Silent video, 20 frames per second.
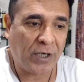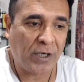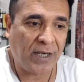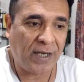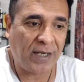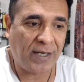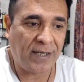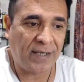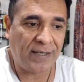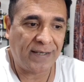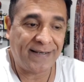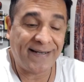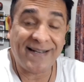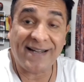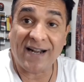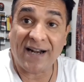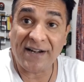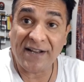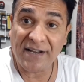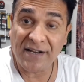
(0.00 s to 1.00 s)

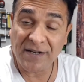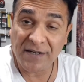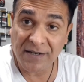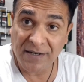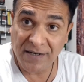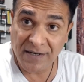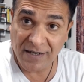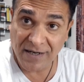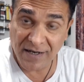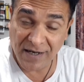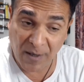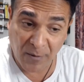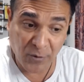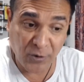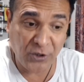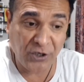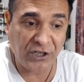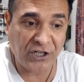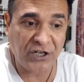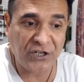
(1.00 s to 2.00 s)
regarding
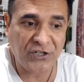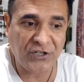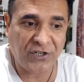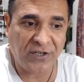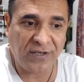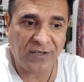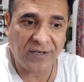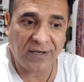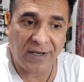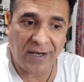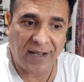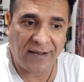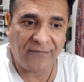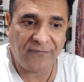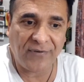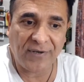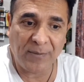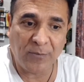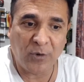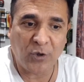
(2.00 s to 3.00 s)
communication,
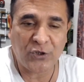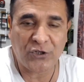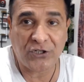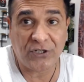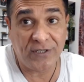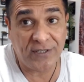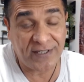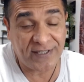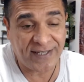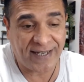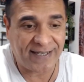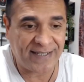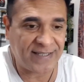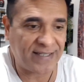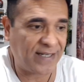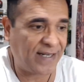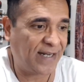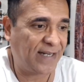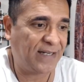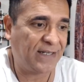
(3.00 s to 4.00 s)
love, emotion,
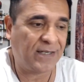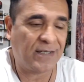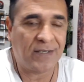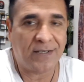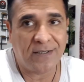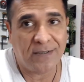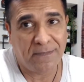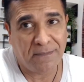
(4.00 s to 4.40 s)
sex, and